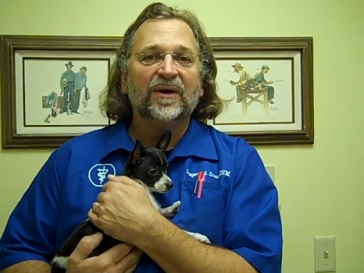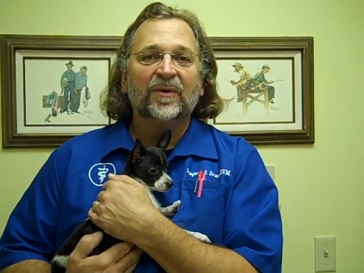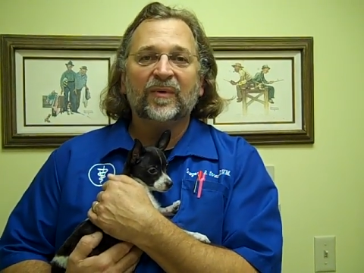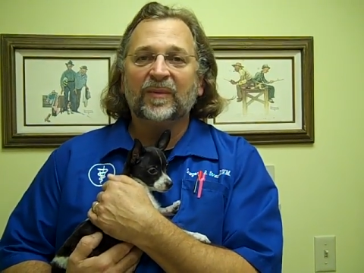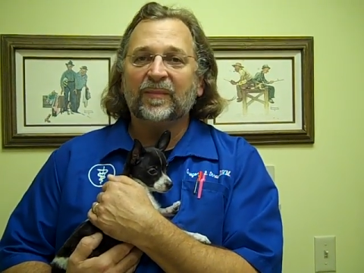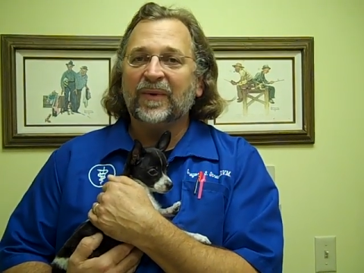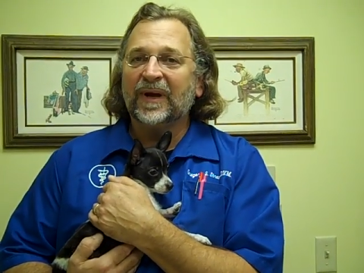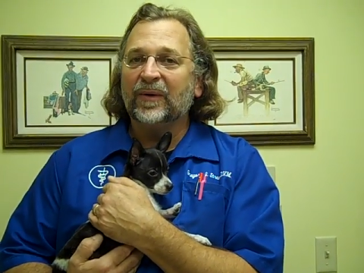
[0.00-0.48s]

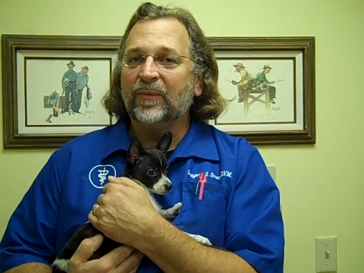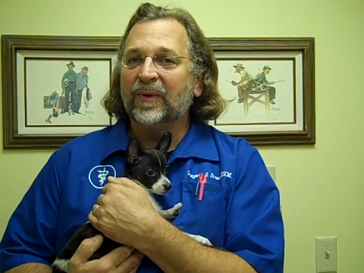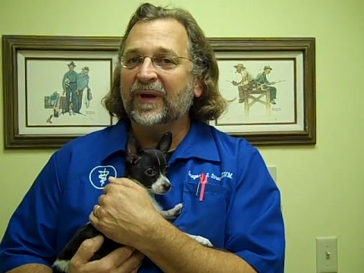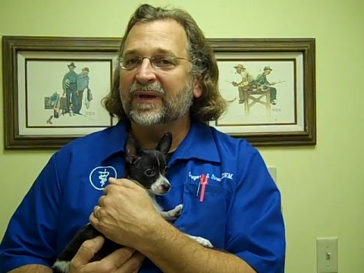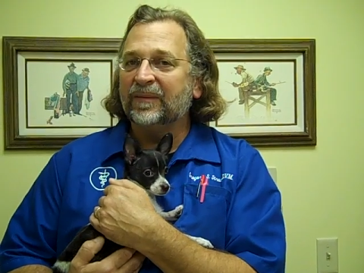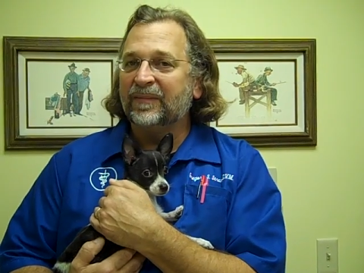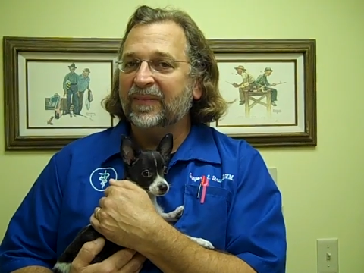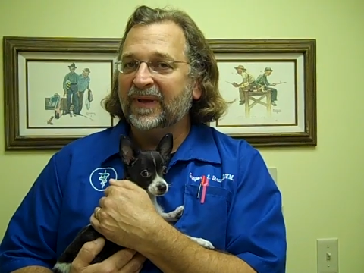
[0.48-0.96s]
we might
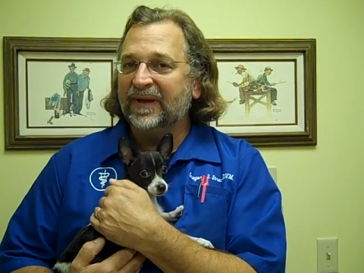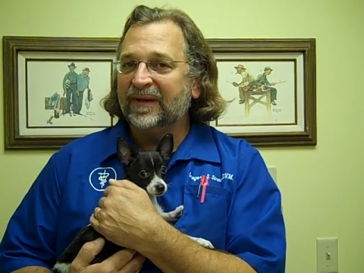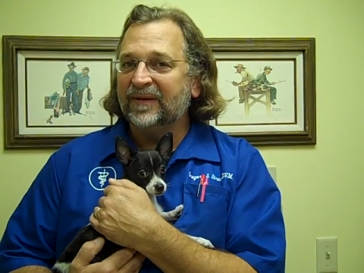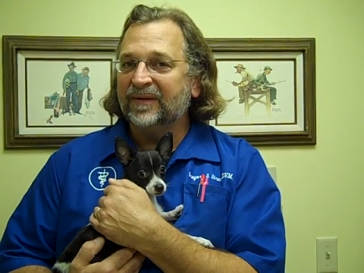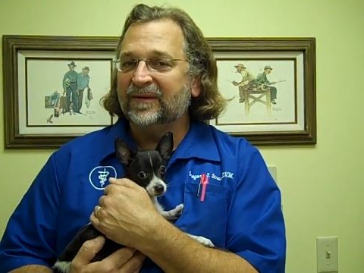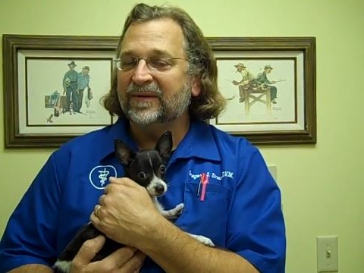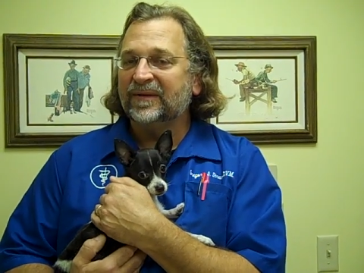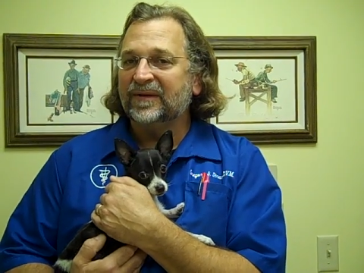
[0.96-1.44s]

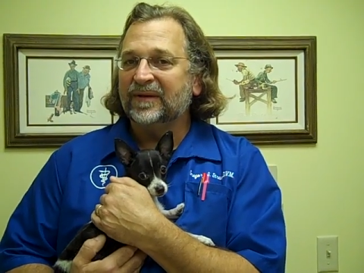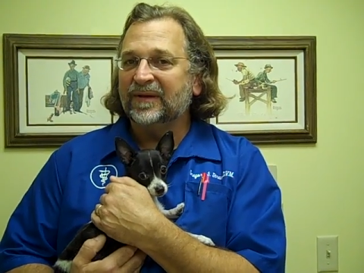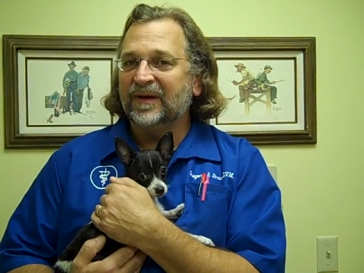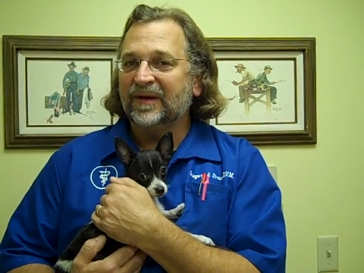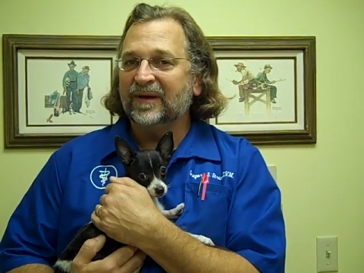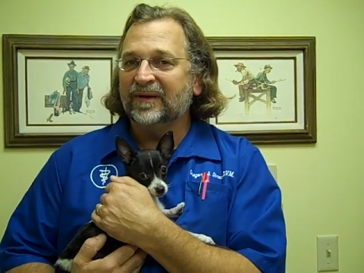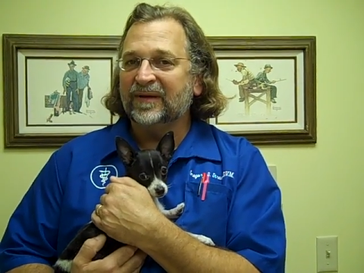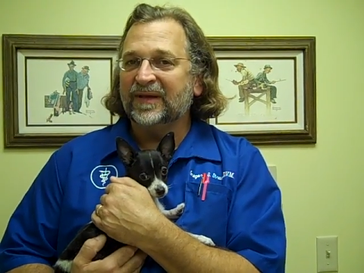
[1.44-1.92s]
recommend
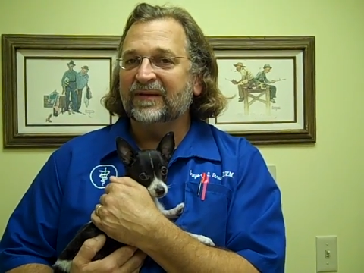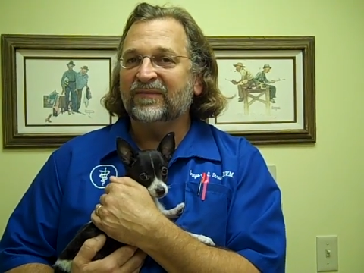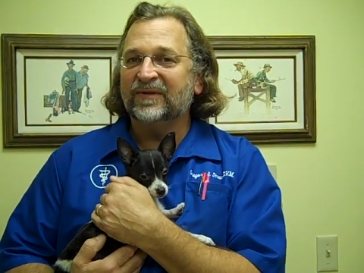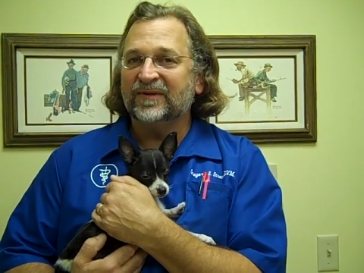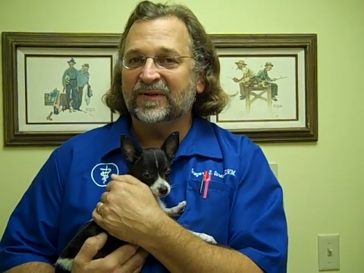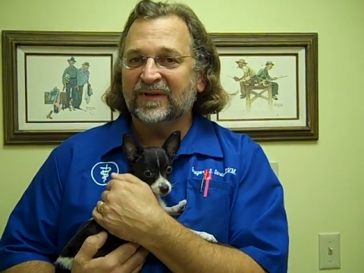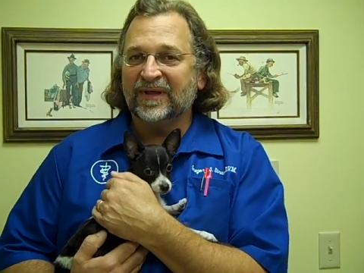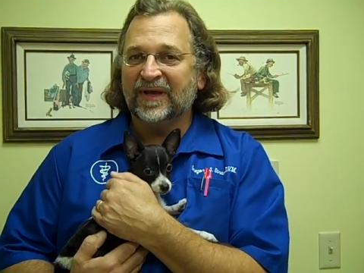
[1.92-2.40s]

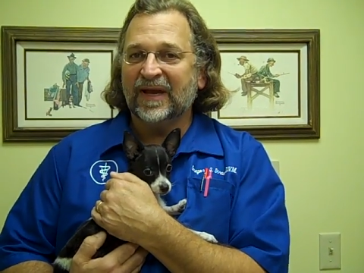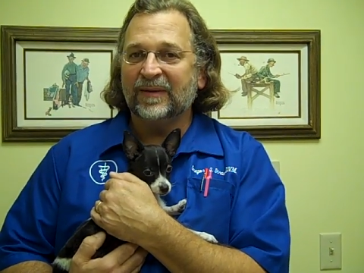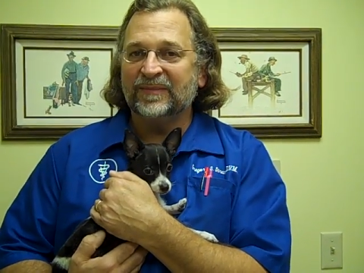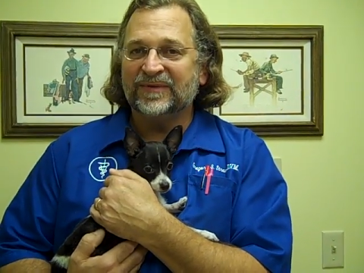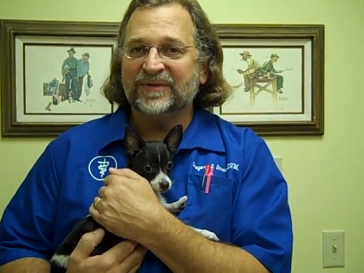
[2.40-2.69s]
giving the Lyme